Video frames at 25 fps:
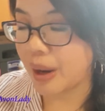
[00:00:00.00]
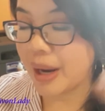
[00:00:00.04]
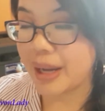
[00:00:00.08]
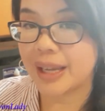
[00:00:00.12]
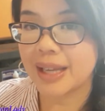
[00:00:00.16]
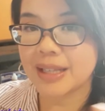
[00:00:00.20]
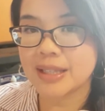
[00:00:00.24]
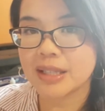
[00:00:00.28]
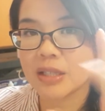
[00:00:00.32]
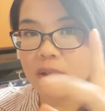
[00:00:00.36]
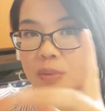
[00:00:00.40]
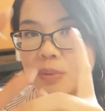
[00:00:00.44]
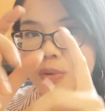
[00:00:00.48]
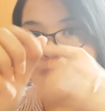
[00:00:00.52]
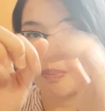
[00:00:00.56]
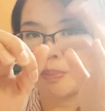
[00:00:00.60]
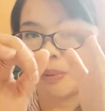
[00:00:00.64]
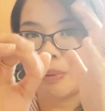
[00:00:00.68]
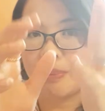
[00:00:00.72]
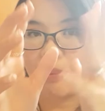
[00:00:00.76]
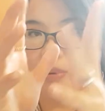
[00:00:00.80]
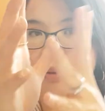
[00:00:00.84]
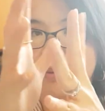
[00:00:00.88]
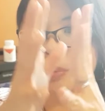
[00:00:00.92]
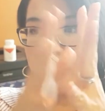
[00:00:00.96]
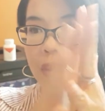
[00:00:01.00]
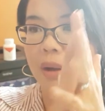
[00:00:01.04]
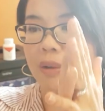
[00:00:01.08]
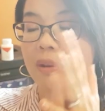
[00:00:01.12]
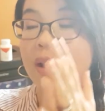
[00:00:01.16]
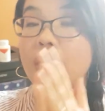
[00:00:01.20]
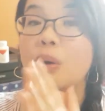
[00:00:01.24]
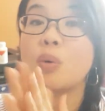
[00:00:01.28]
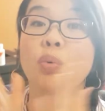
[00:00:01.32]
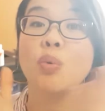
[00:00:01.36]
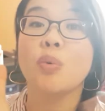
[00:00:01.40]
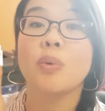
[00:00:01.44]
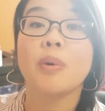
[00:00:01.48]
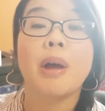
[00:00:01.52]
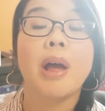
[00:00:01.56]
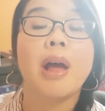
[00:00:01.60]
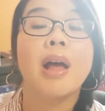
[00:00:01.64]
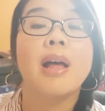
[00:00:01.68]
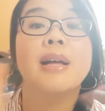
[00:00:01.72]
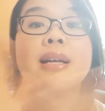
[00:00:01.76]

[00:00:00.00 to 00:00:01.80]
I guess this is with people who have, like, oh,